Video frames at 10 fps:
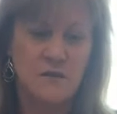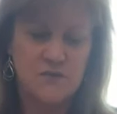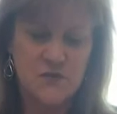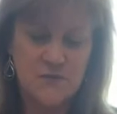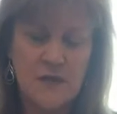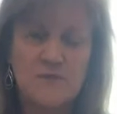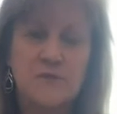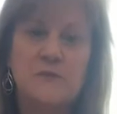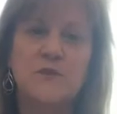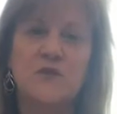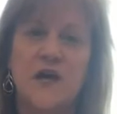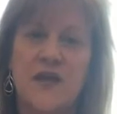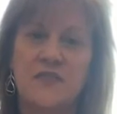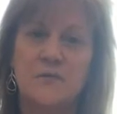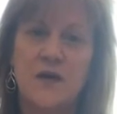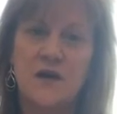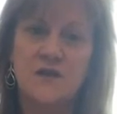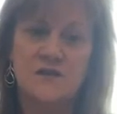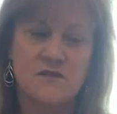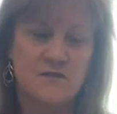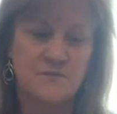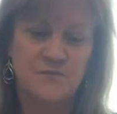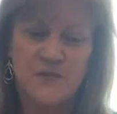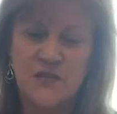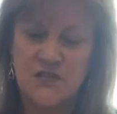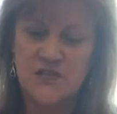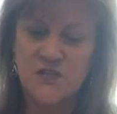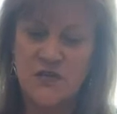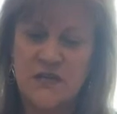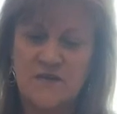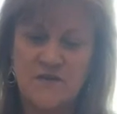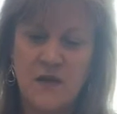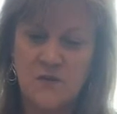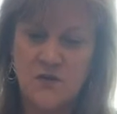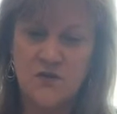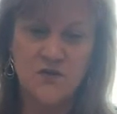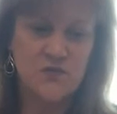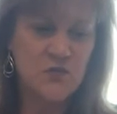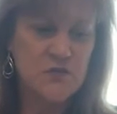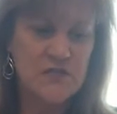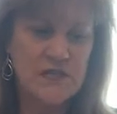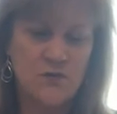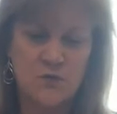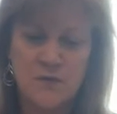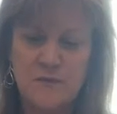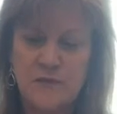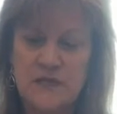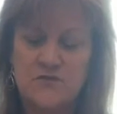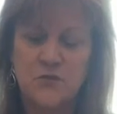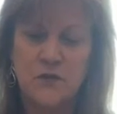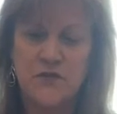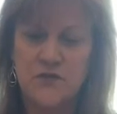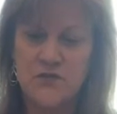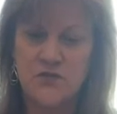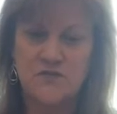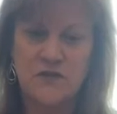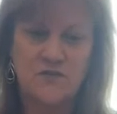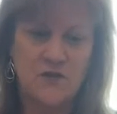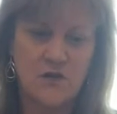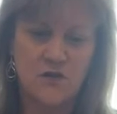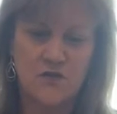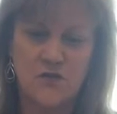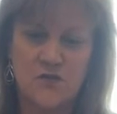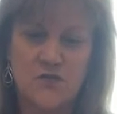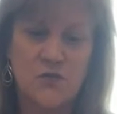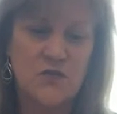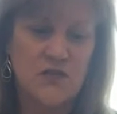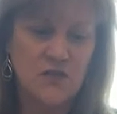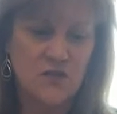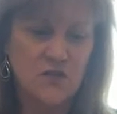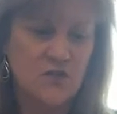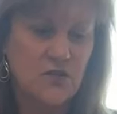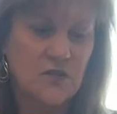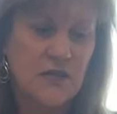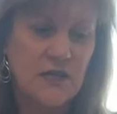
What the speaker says: Sometimes people line the box, and so any fabric you choose, again, it will be meaningful, whether it's your favorite color, soothing color,